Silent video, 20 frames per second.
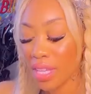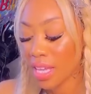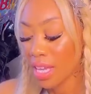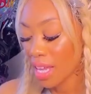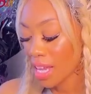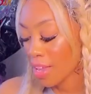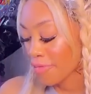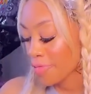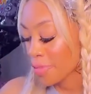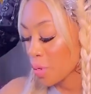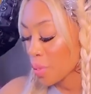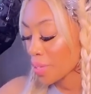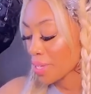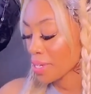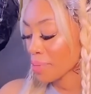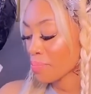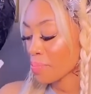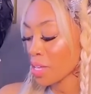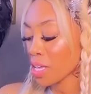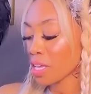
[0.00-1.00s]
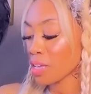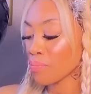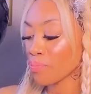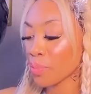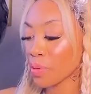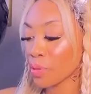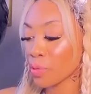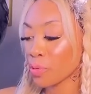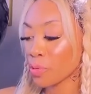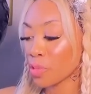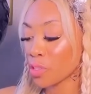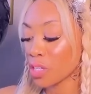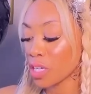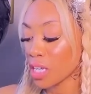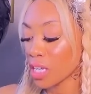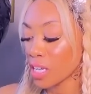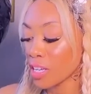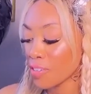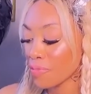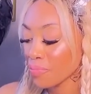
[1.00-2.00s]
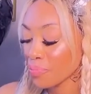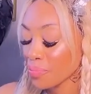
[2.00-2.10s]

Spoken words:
If you like being bougie,